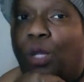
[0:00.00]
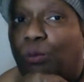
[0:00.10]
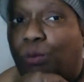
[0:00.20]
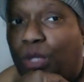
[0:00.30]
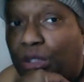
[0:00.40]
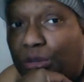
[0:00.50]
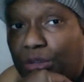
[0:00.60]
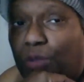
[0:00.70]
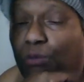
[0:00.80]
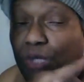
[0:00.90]
we
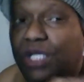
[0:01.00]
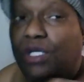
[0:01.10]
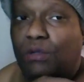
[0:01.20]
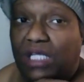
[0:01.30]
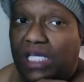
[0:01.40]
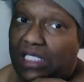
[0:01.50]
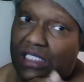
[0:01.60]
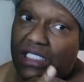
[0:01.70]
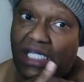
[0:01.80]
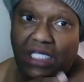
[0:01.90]
know that
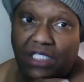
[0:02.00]
he